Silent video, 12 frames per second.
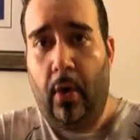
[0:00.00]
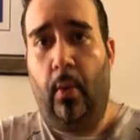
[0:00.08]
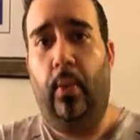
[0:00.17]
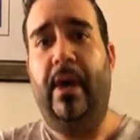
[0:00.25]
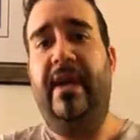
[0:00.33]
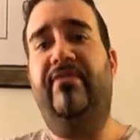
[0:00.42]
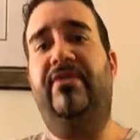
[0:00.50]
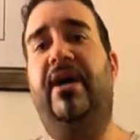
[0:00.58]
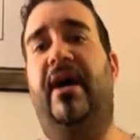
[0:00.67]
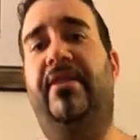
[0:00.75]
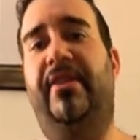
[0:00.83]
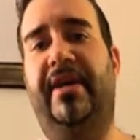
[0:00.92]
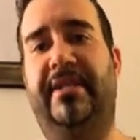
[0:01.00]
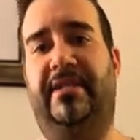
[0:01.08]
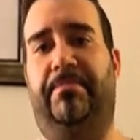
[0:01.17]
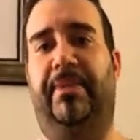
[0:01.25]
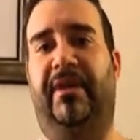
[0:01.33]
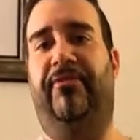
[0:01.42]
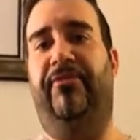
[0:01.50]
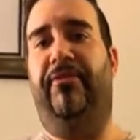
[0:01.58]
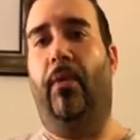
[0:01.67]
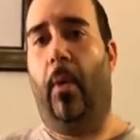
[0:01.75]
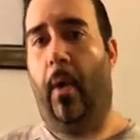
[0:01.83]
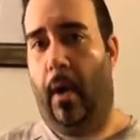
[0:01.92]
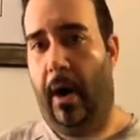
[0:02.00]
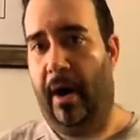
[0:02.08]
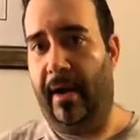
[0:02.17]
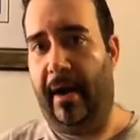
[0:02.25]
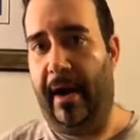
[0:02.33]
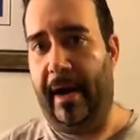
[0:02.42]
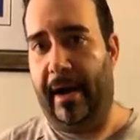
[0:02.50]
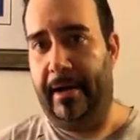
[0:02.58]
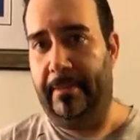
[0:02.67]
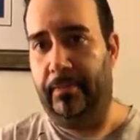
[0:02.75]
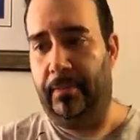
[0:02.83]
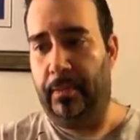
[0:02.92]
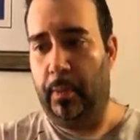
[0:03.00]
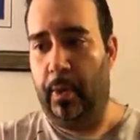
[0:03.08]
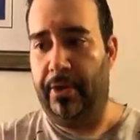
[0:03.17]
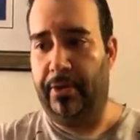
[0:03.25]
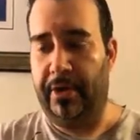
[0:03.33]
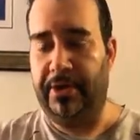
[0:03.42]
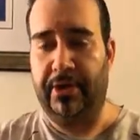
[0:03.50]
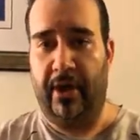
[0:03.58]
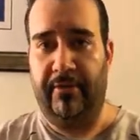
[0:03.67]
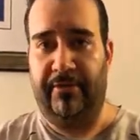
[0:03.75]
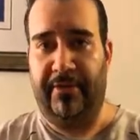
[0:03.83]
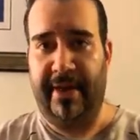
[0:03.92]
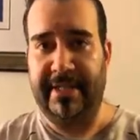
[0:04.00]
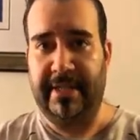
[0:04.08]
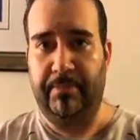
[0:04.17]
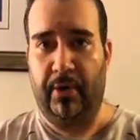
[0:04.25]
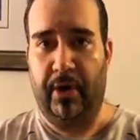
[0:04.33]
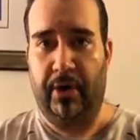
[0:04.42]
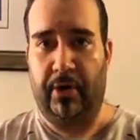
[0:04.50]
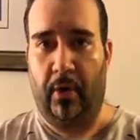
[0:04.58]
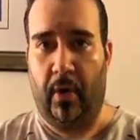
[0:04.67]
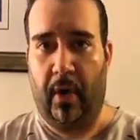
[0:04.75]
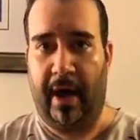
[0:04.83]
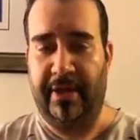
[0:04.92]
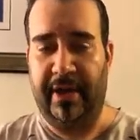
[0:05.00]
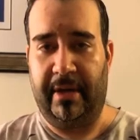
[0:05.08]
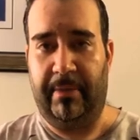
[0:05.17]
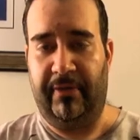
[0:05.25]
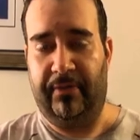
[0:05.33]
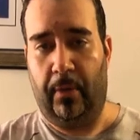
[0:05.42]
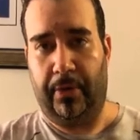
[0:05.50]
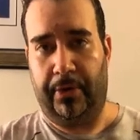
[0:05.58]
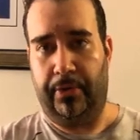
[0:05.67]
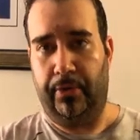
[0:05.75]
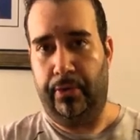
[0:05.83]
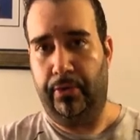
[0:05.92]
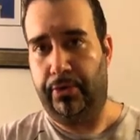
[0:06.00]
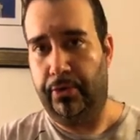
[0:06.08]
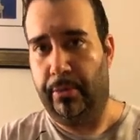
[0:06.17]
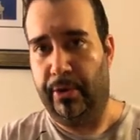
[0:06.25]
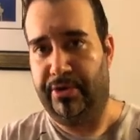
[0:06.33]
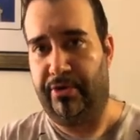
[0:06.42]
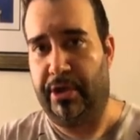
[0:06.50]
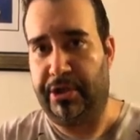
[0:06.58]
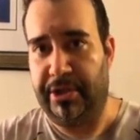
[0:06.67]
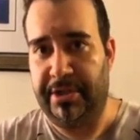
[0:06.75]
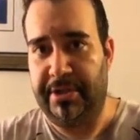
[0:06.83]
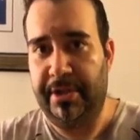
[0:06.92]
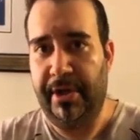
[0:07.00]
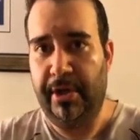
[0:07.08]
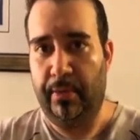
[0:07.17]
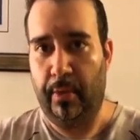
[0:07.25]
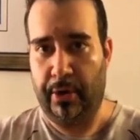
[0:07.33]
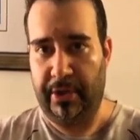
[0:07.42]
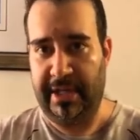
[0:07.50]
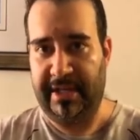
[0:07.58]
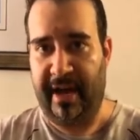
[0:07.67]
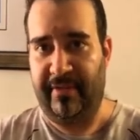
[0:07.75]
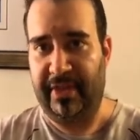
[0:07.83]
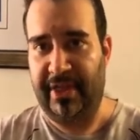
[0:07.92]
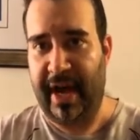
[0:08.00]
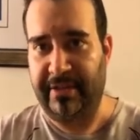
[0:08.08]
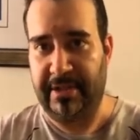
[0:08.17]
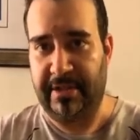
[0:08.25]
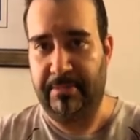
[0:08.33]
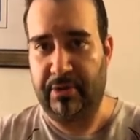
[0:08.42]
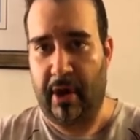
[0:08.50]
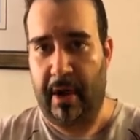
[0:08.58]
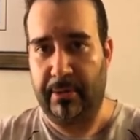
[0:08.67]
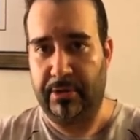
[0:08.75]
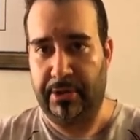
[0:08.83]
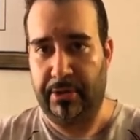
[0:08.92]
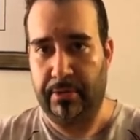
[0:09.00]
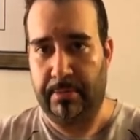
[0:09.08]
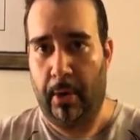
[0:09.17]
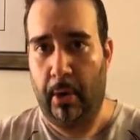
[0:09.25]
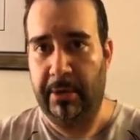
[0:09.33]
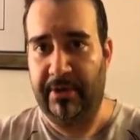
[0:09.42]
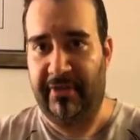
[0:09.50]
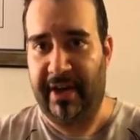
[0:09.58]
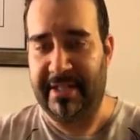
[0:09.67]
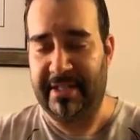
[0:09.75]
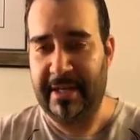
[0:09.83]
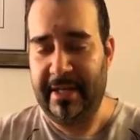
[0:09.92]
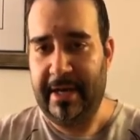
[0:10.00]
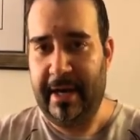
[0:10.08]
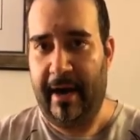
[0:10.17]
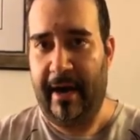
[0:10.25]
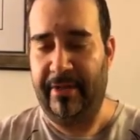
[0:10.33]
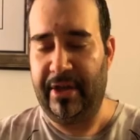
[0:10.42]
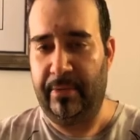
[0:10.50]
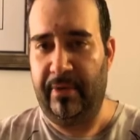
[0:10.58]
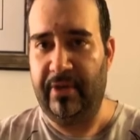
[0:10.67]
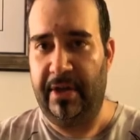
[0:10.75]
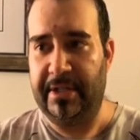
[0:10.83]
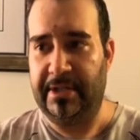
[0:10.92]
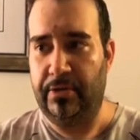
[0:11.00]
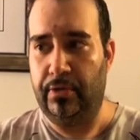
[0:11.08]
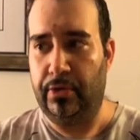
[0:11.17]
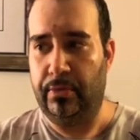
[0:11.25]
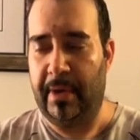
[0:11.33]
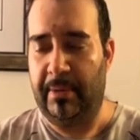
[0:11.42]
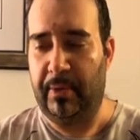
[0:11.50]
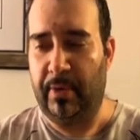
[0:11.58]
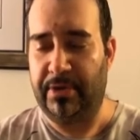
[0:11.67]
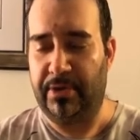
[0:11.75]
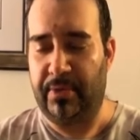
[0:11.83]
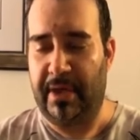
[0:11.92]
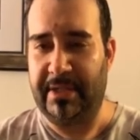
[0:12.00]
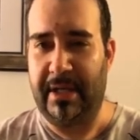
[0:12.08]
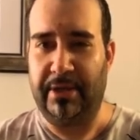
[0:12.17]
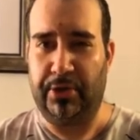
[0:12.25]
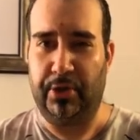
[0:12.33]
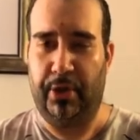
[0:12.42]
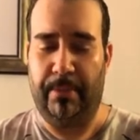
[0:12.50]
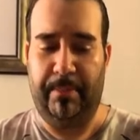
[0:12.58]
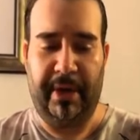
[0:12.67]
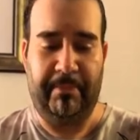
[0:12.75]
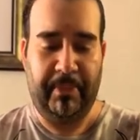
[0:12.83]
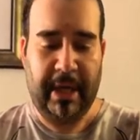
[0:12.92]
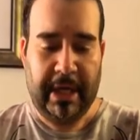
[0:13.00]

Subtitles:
We've done this before, whether it's on Facebook or I think before the new YouTube restrictions where you need to have 1,000 subscribers to use mobile device. I think we've done this YouTube maybe once or twice, not sure. But